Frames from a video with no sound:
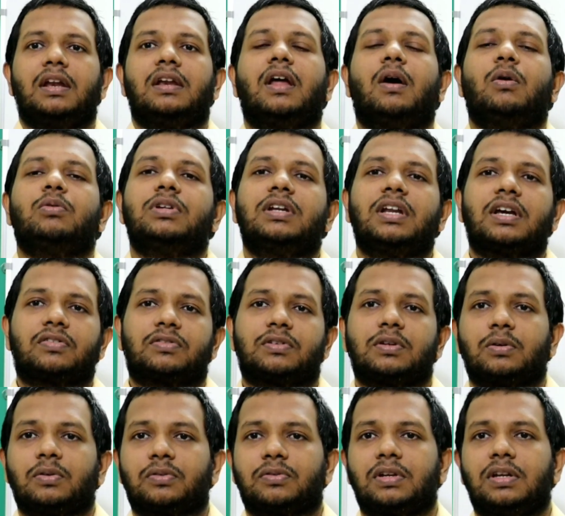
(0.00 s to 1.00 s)
Now the
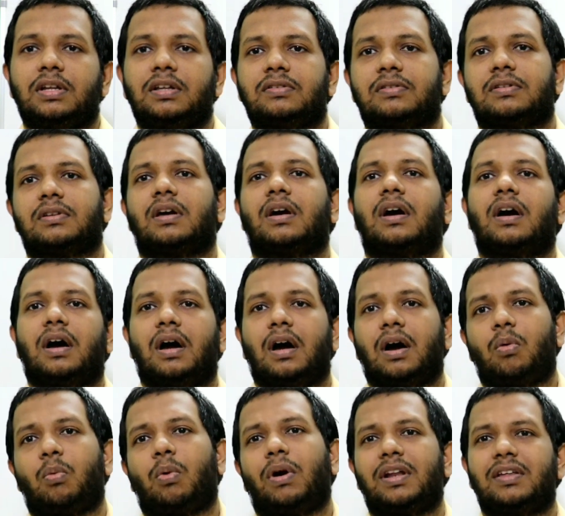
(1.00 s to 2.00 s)
next question is,
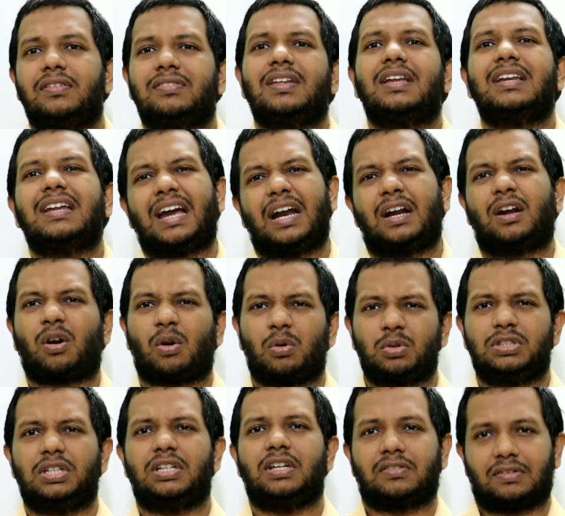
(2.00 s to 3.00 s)
what is then
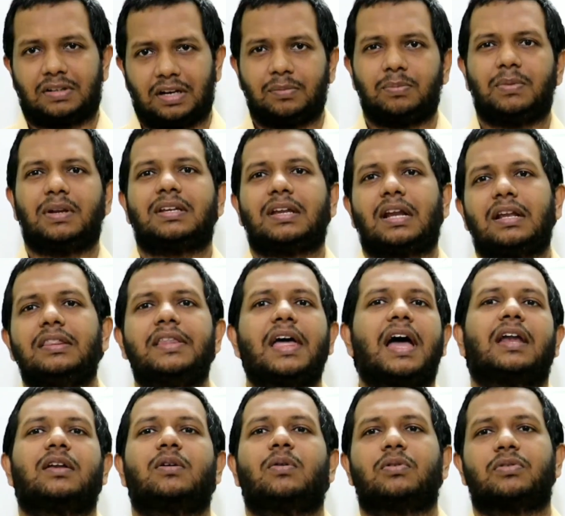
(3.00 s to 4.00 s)
heterogeneous? Let me tell
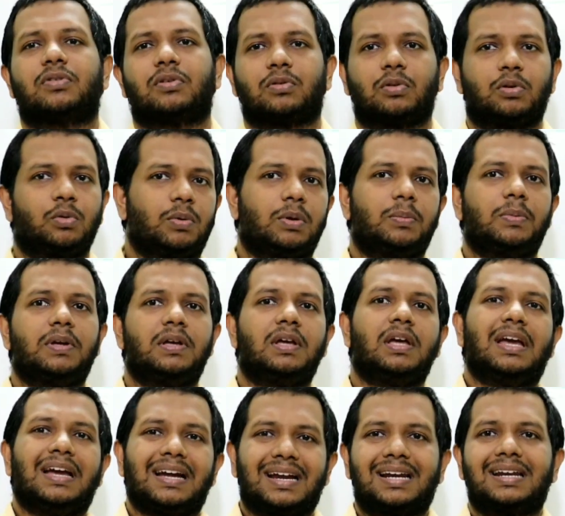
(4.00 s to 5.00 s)
that also, so you will
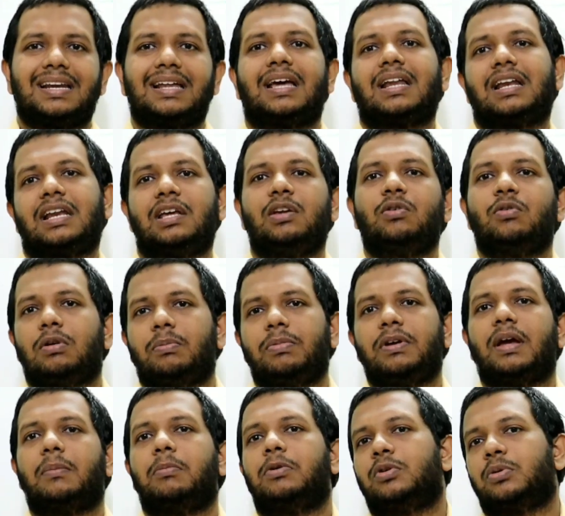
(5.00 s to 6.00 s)
be clearly, you will
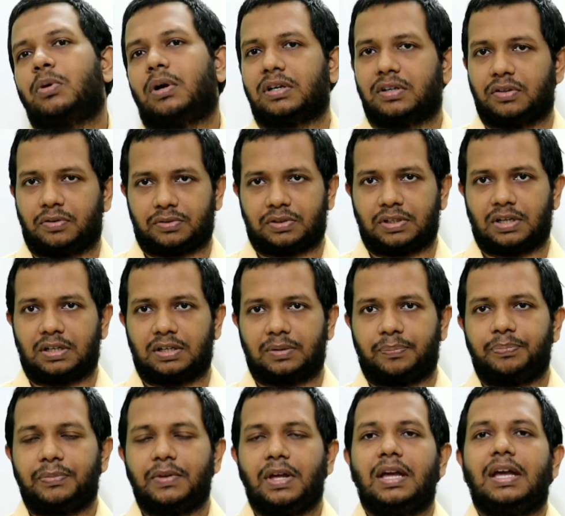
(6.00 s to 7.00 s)
be able to understand.
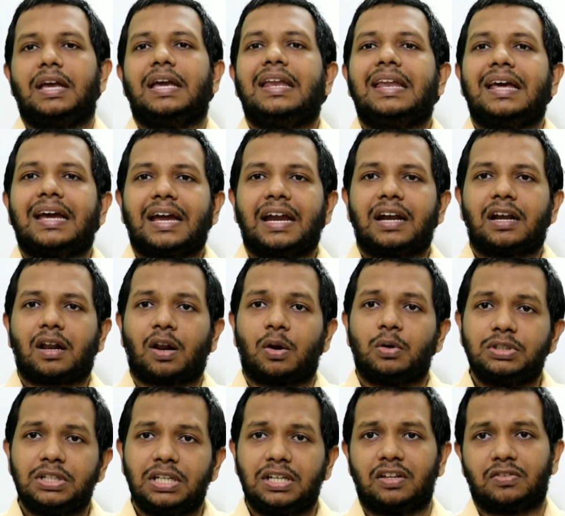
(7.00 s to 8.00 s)
In a
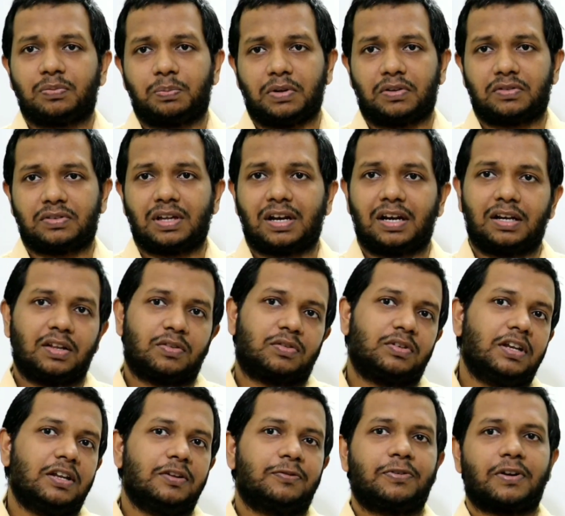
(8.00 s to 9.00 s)
heterogeneous mixture, it is
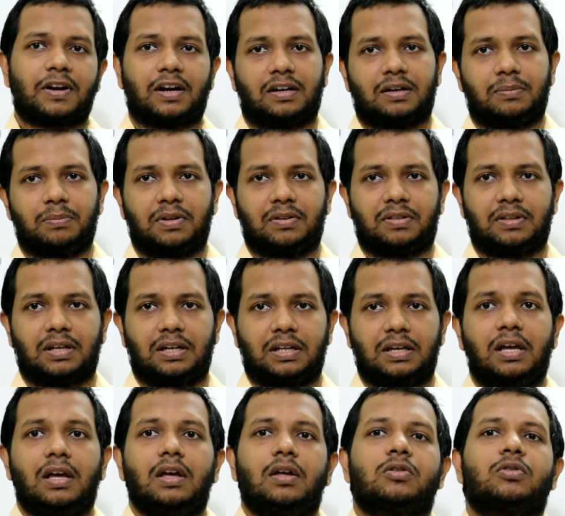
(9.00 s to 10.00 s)
different
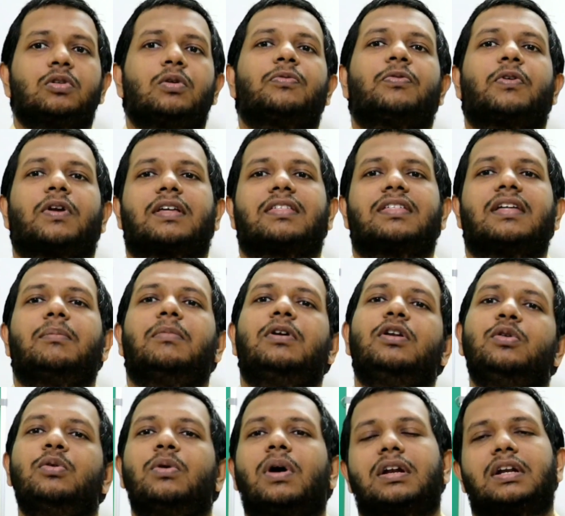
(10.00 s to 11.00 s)
basically. So for
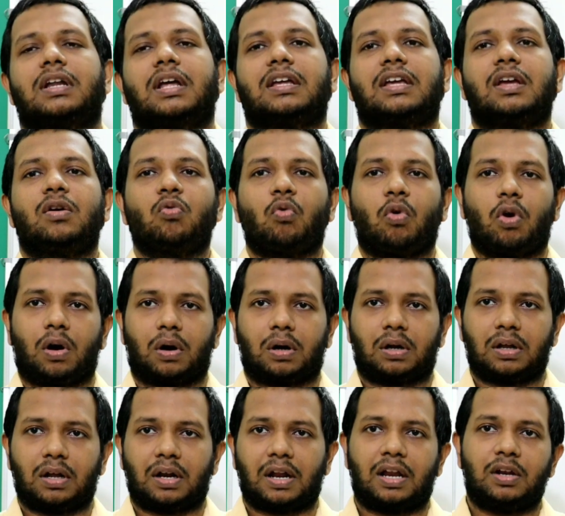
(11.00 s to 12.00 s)
example, you are taking
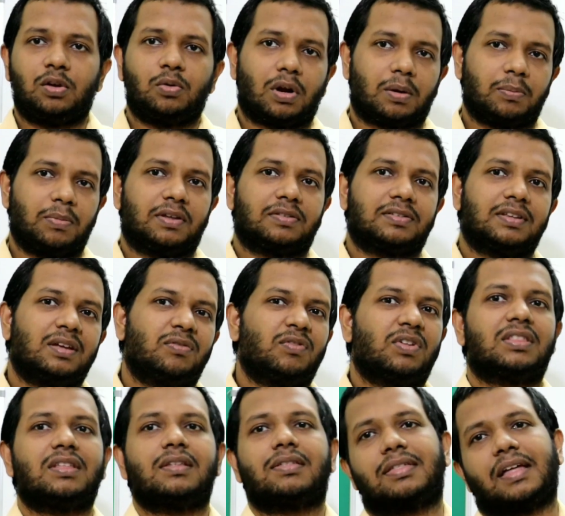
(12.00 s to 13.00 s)
water and you are mixing
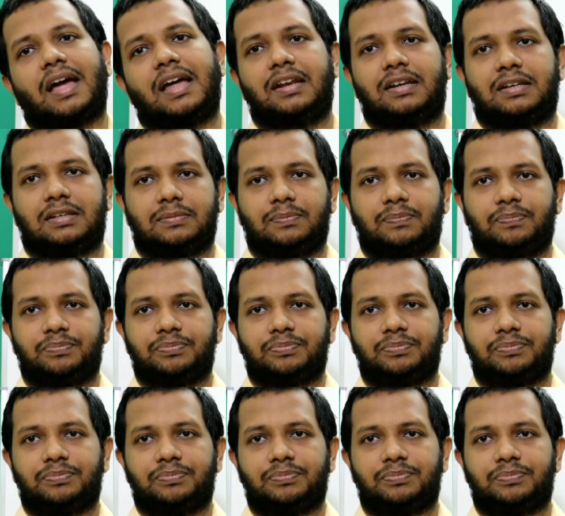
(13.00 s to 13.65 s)
with the sand.